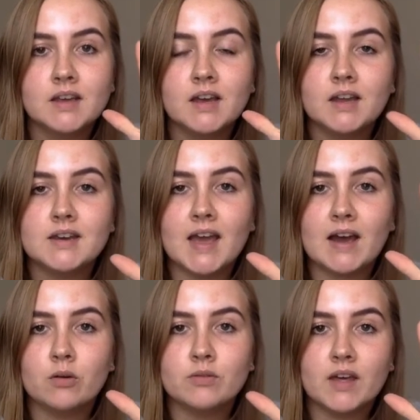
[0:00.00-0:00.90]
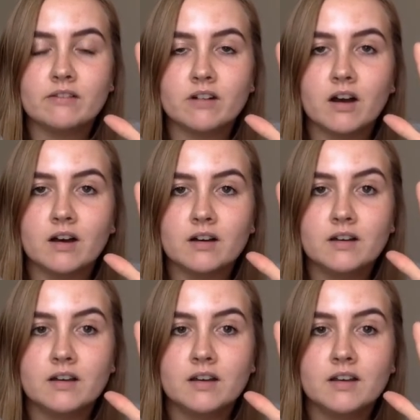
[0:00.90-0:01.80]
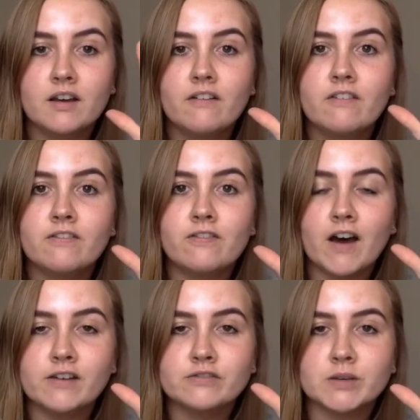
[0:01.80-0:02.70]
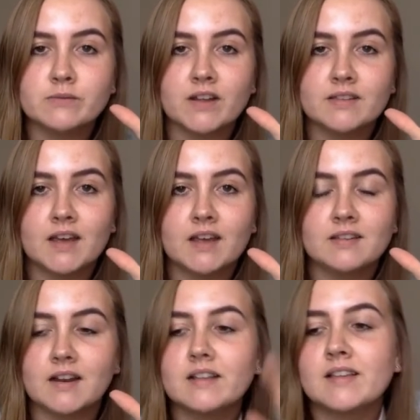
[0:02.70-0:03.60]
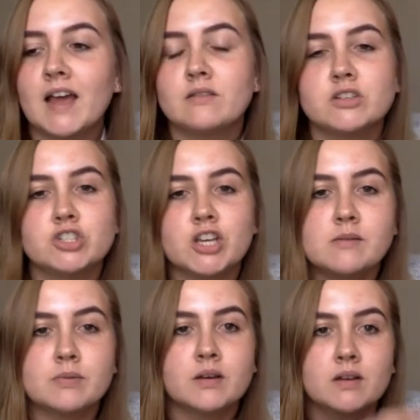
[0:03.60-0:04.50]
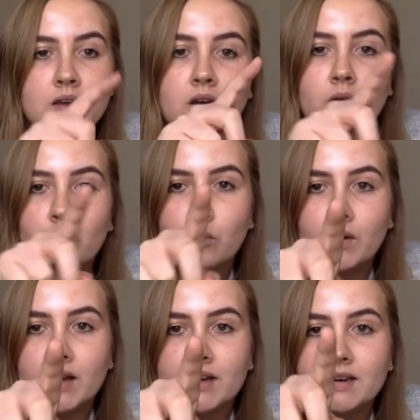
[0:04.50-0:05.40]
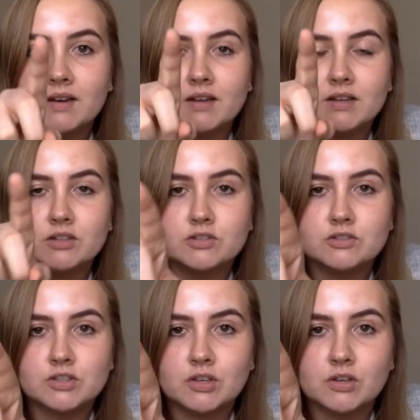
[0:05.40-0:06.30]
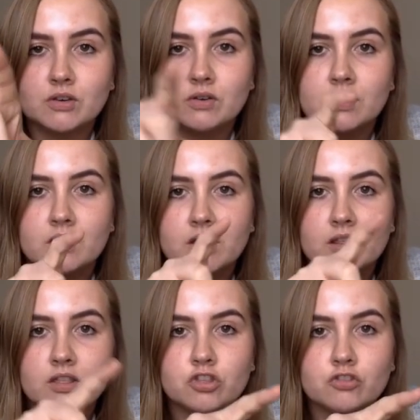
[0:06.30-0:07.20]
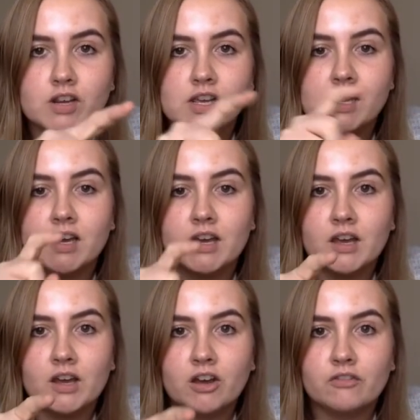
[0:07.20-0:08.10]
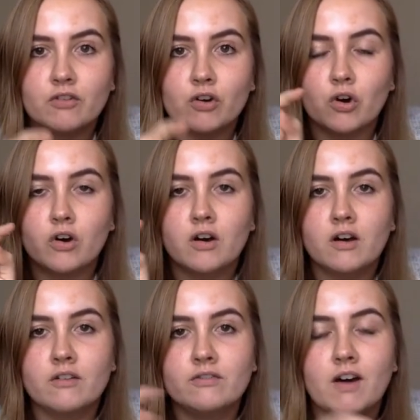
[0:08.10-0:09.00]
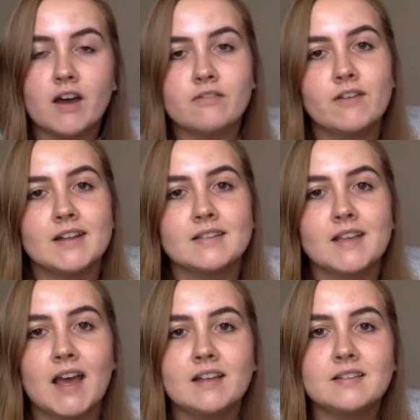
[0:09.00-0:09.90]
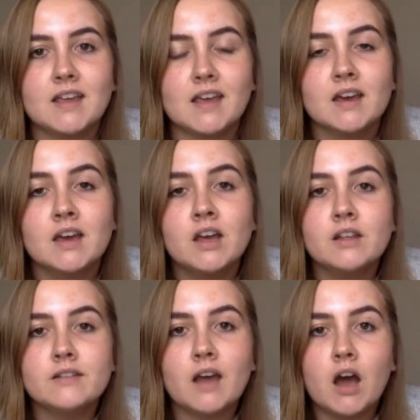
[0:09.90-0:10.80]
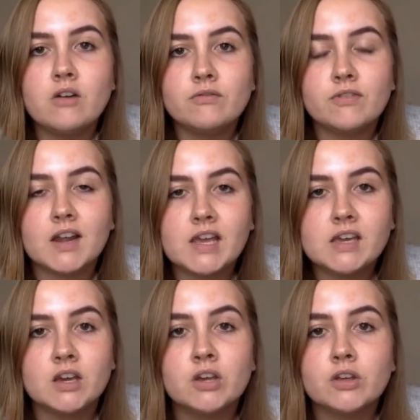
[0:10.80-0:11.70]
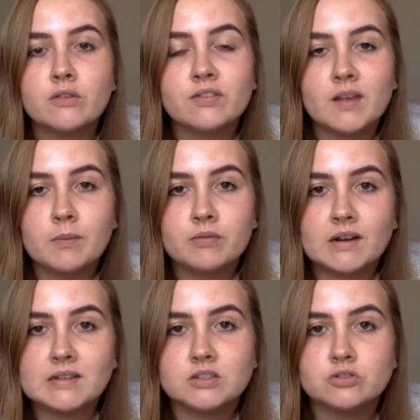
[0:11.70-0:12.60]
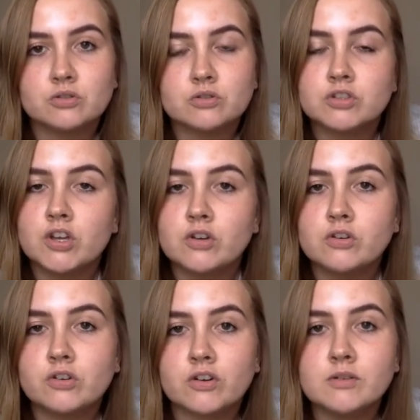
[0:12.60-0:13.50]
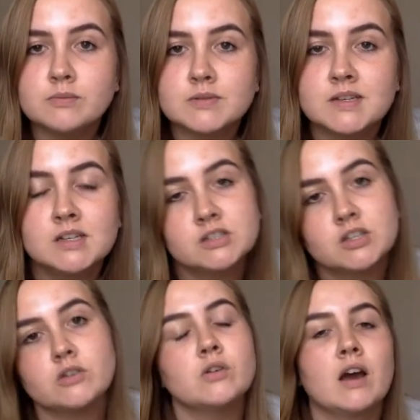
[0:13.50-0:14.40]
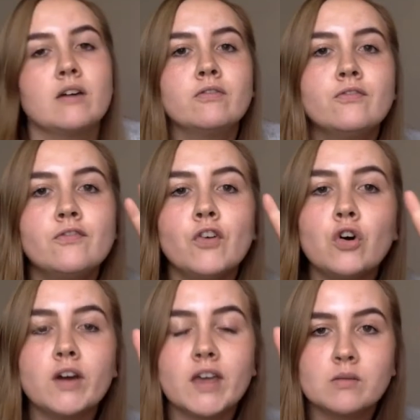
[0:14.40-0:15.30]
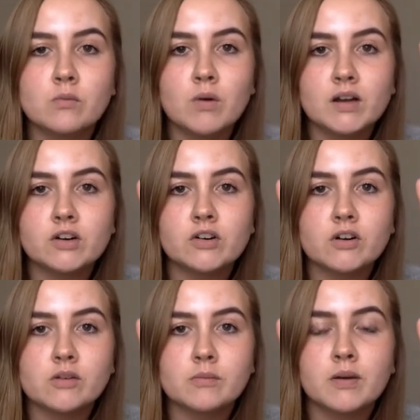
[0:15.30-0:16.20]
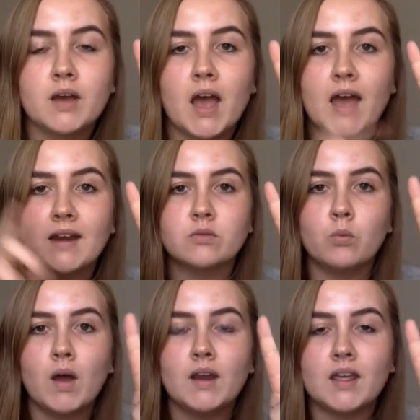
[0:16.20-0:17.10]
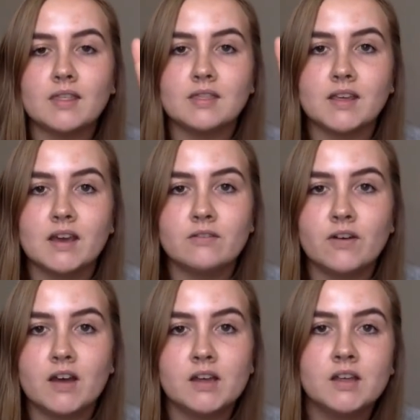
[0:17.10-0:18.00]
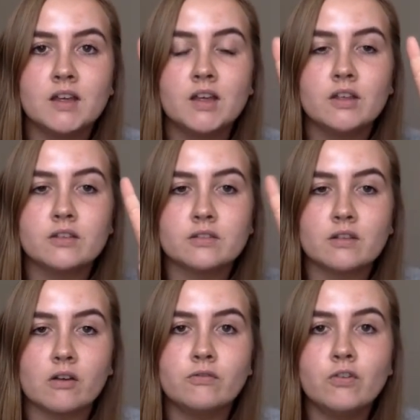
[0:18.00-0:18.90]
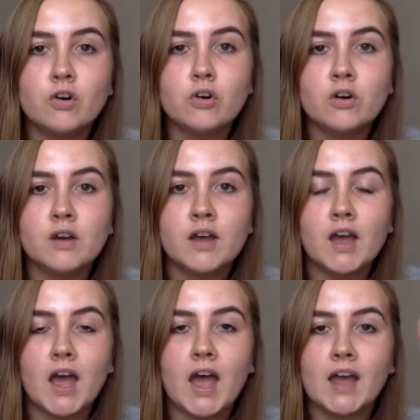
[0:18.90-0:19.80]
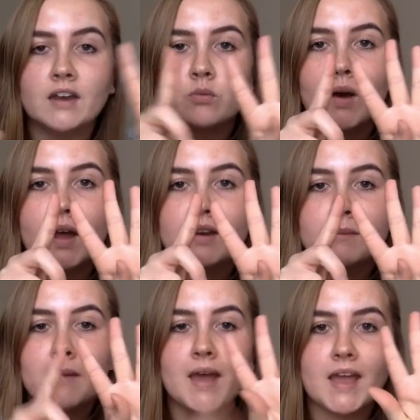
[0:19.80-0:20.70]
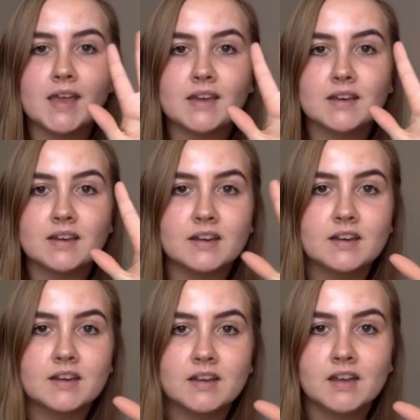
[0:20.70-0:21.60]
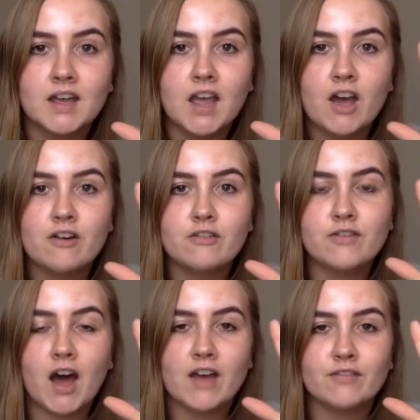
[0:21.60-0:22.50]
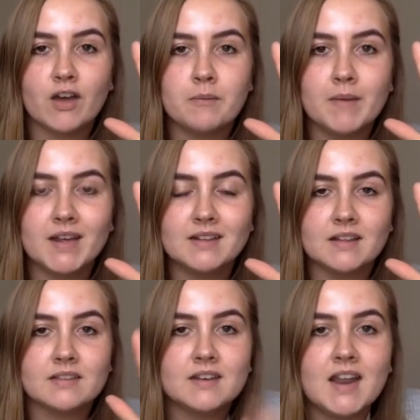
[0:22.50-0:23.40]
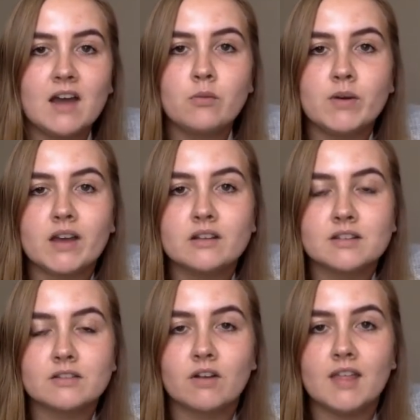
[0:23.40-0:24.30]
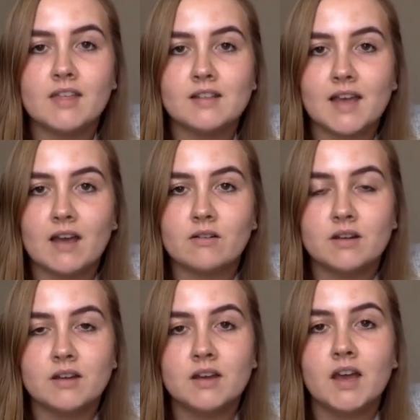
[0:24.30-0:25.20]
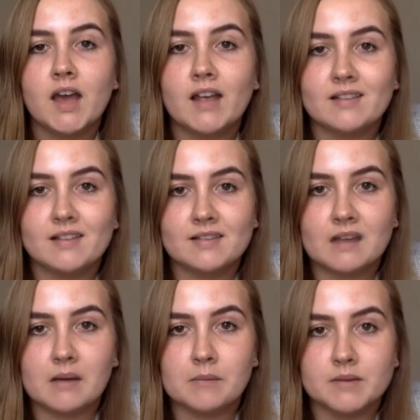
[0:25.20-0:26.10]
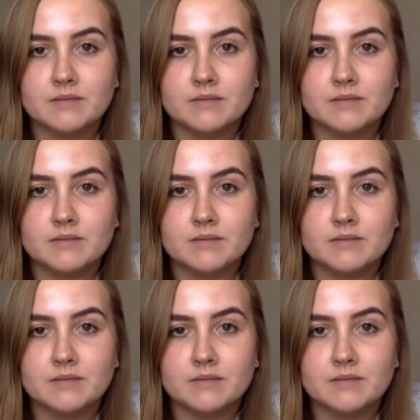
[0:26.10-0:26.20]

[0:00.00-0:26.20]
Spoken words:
Now there are 5 sheep. Fantastic. Let's count the sheep. 1, 2, 3, 4, 5. Fantastic. So hopefully you've separated your 2 groups. So you have 4 in one group and 1 in the other. So 4 and 1 make 5. Amazing. So now we're going to write that down as a sum.